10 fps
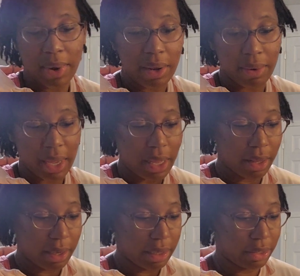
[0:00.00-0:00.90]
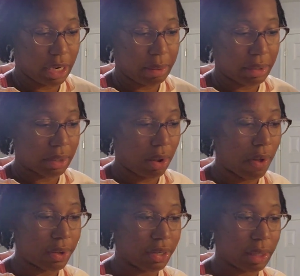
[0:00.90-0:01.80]
We don't eat the chips,
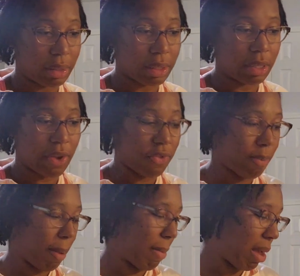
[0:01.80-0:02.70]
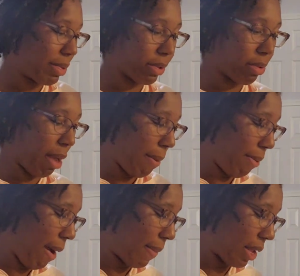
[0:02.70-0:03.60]
all the chips and stuff from my mom's room. I'll
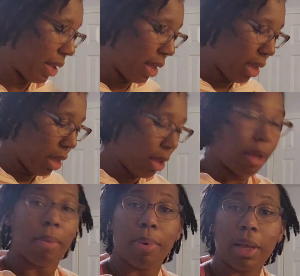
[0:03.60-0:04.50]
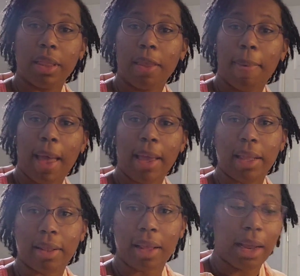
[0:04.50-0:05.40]
probably put the bag
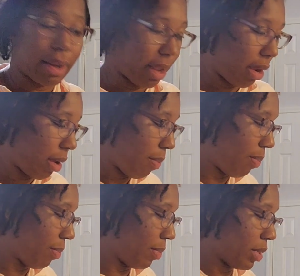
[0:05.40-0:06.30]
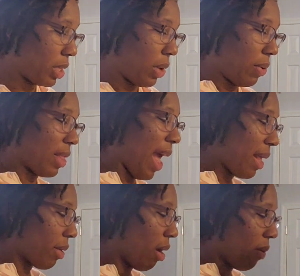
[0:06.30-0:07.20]
inside there. So
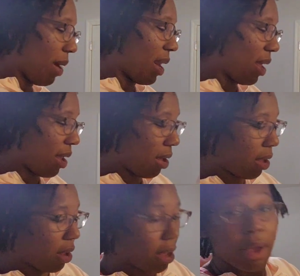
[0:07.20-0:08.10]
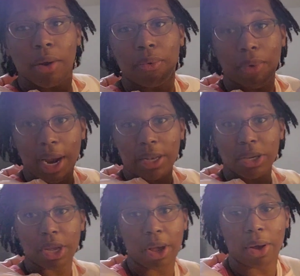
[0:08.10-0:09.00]
that's already ready
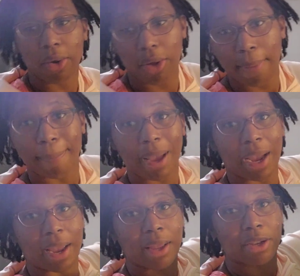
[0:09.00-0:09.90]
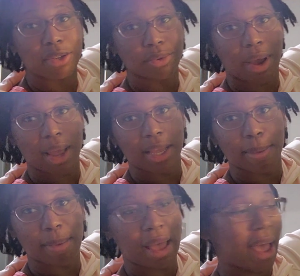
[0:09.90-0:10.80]
to go. My dry
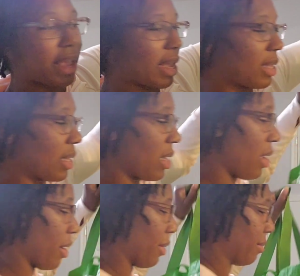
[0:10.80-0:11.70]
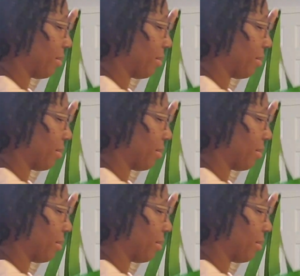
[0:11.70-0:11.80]
gut bag is in here.